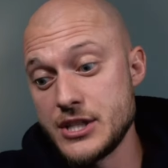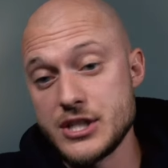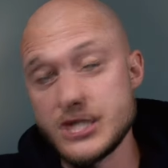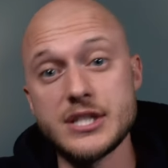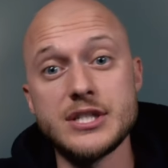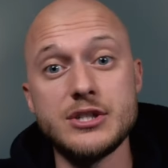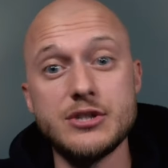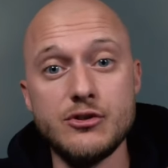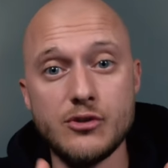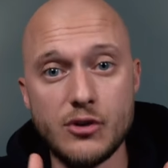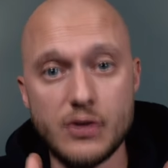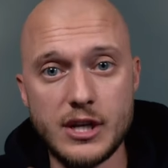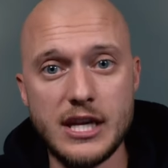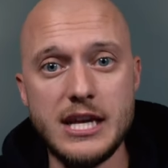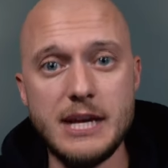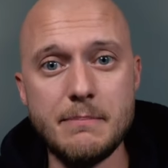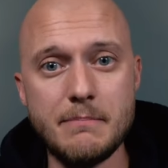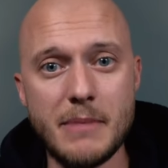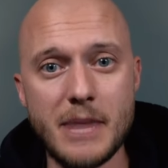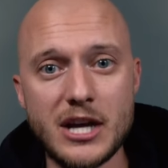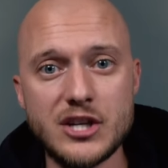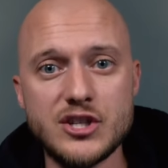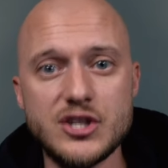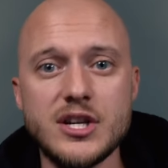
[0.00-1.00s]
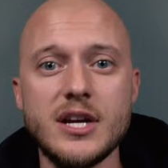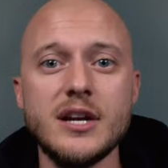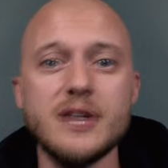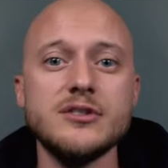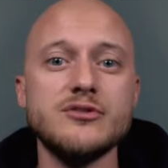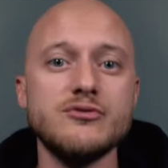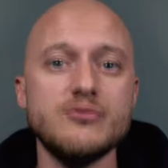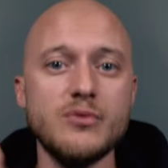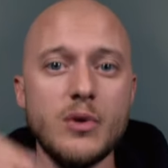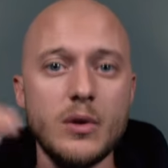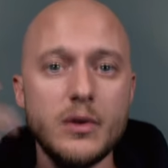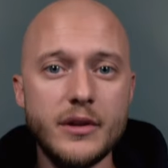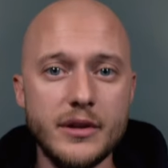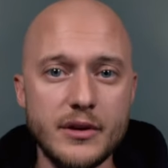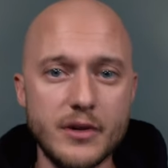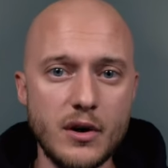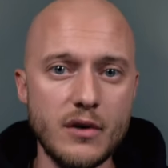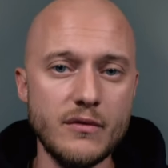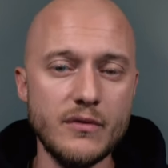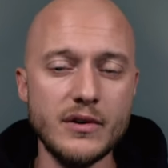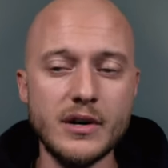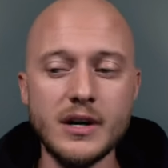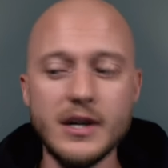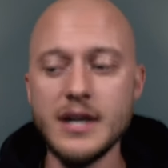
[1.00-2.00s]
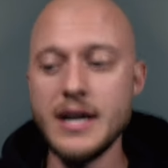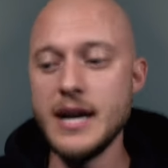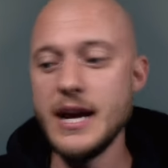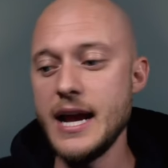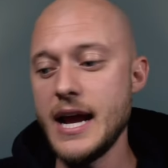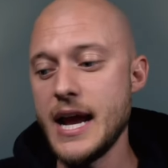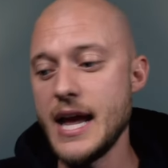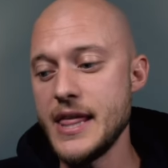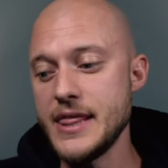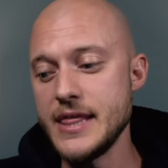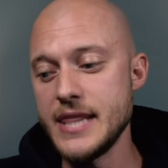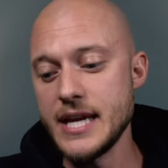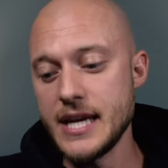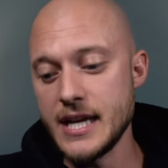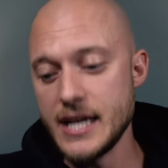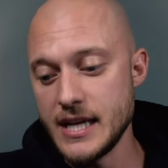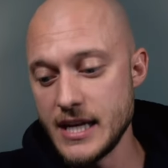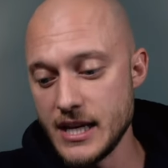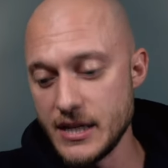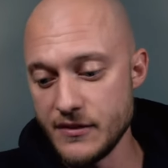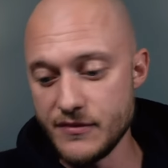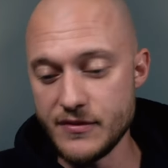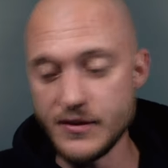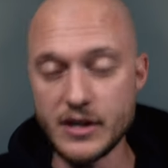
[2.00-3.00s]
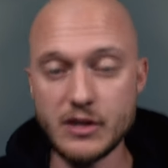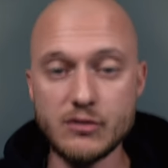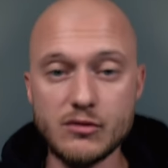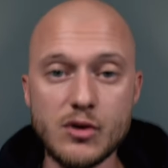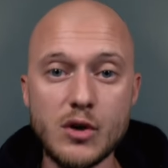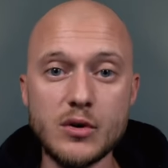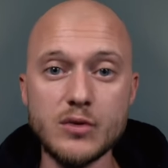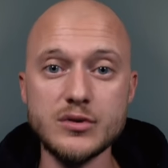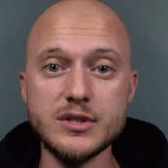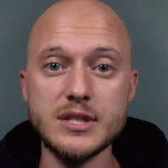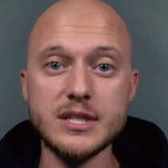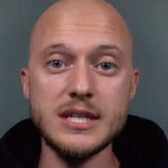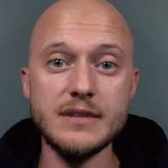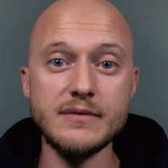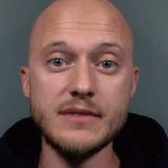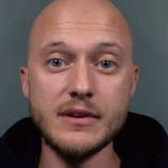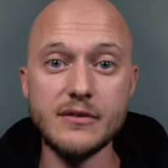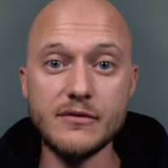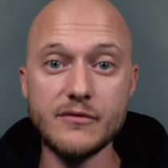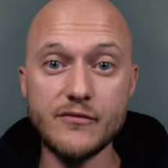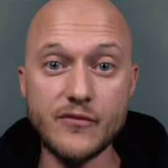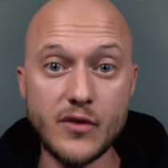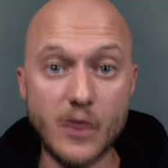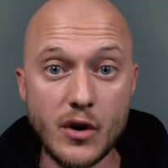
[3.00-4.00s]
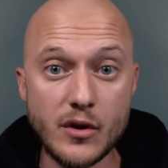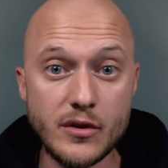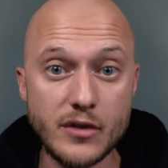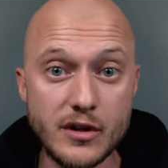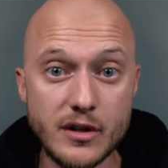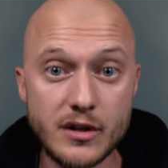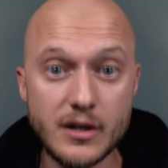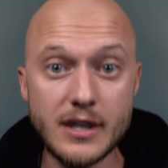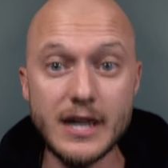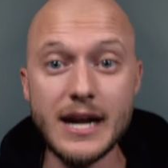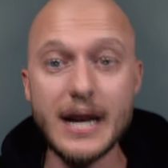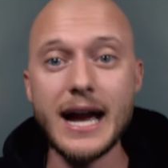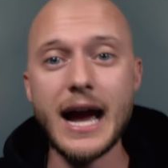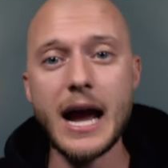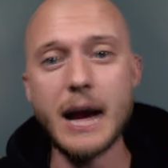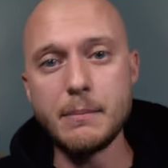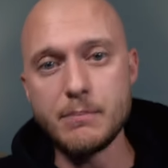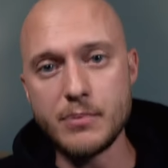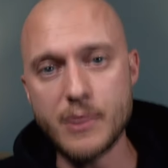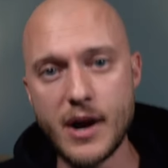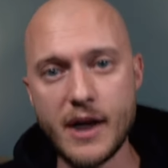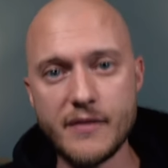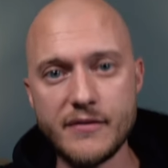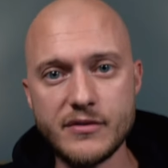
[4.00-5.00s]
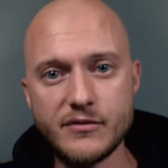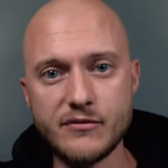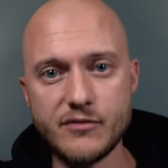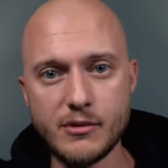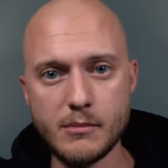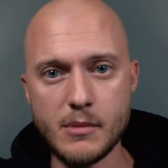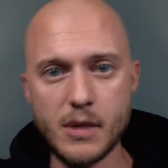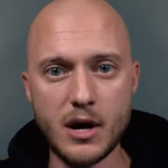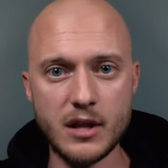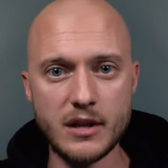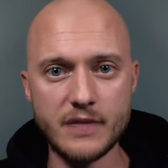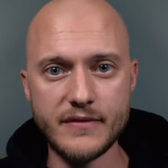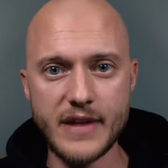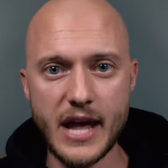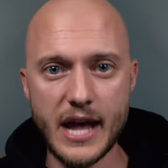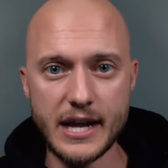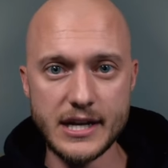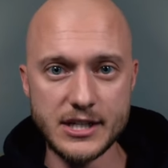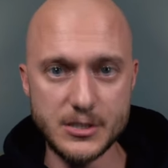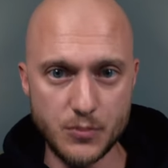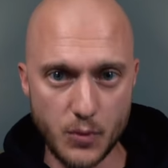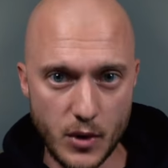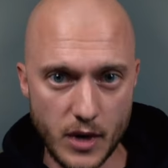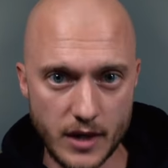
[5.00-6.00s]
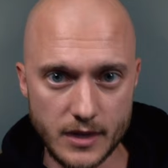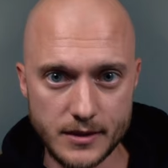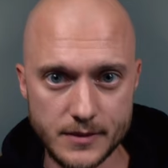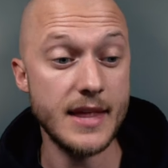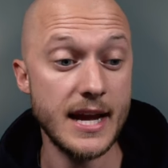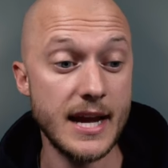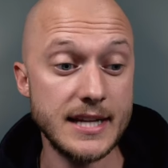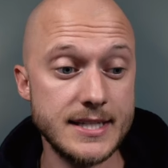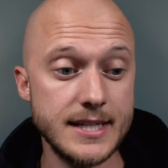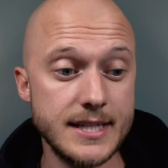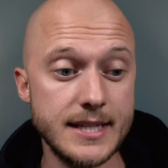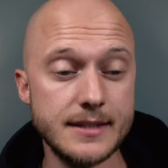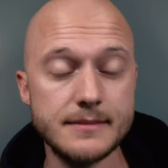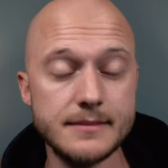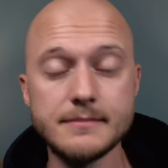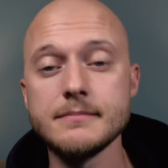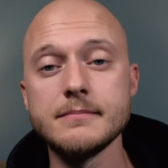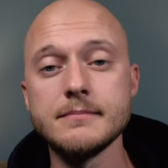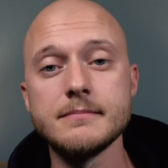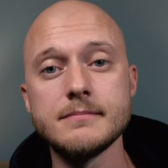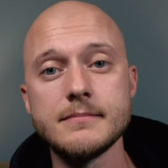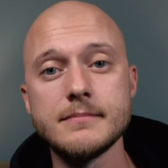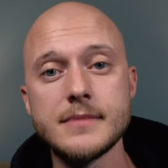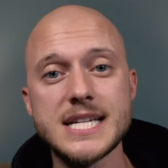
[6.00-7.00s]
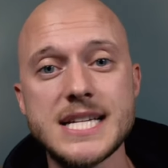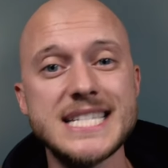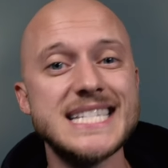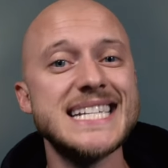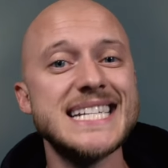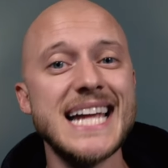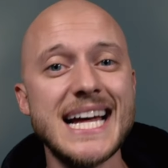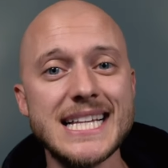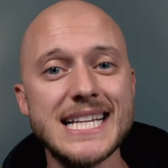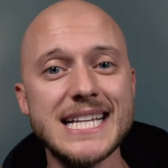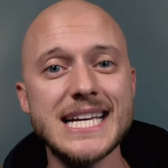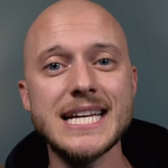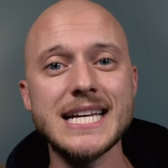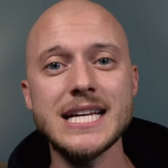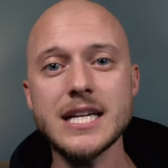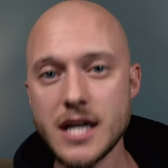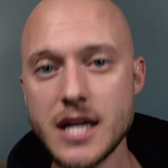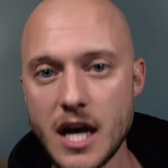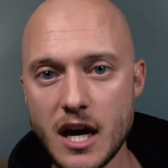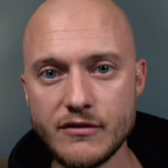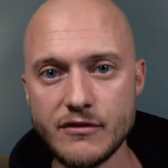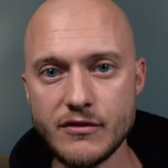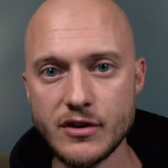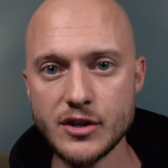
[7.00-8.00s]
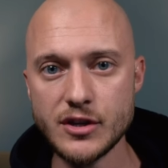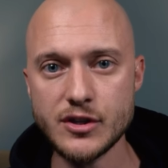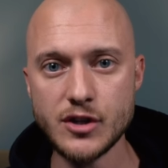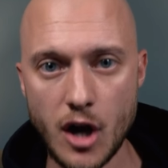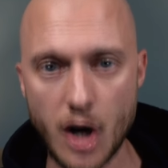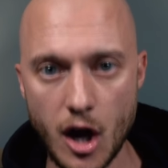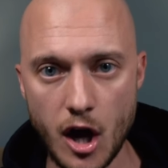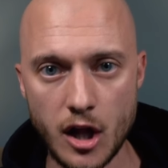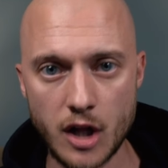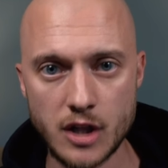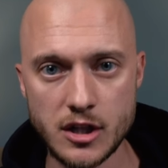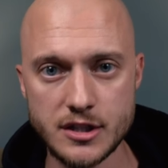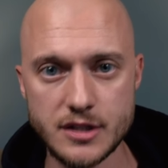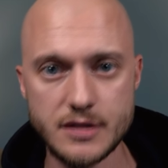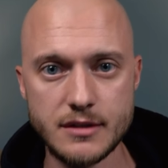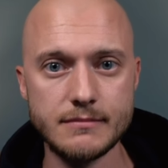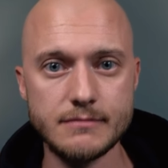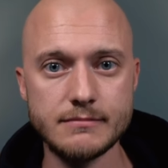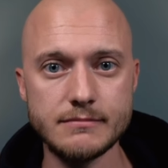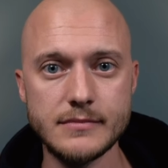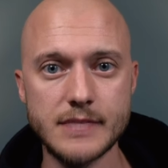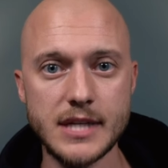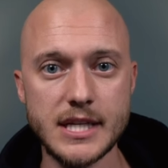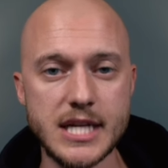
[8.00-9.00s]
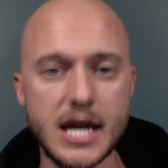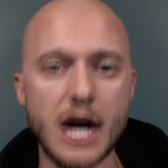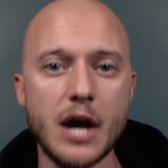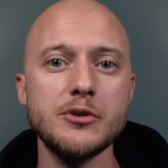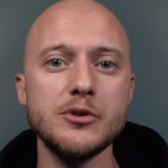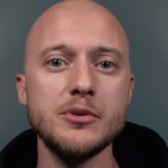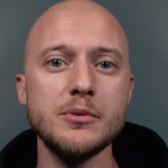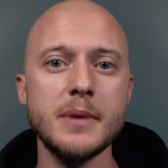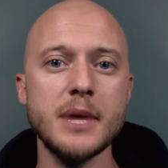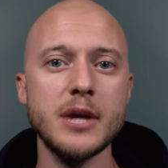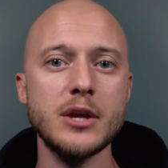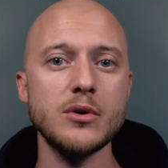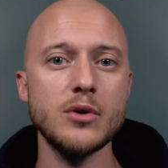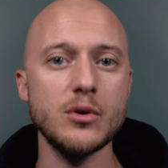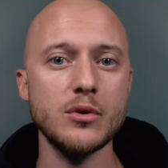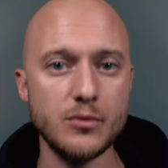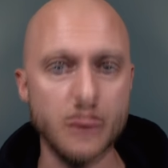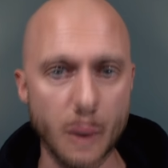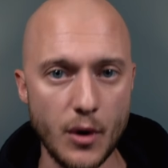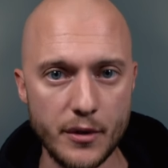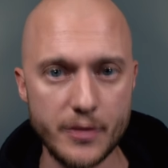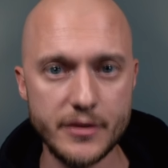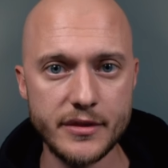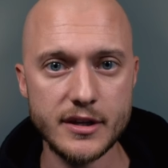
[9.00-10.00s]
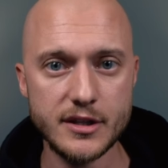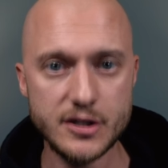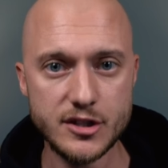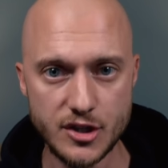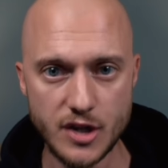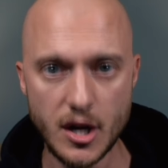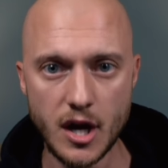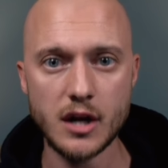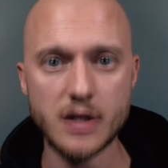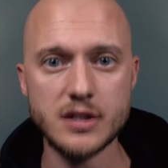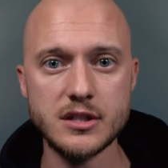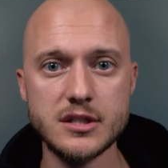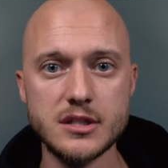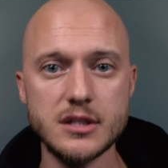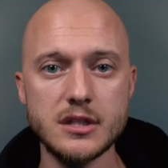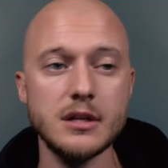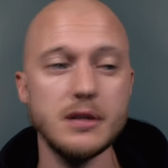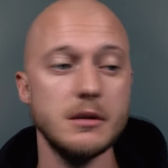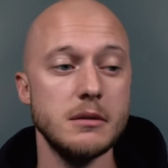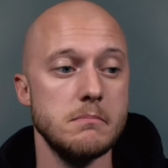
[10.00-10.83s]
just, you know, keep my shares, roll it over. And then if it grows even further, I profit from all of that as well. That's it. Selling covered calls is how you make your growth stocks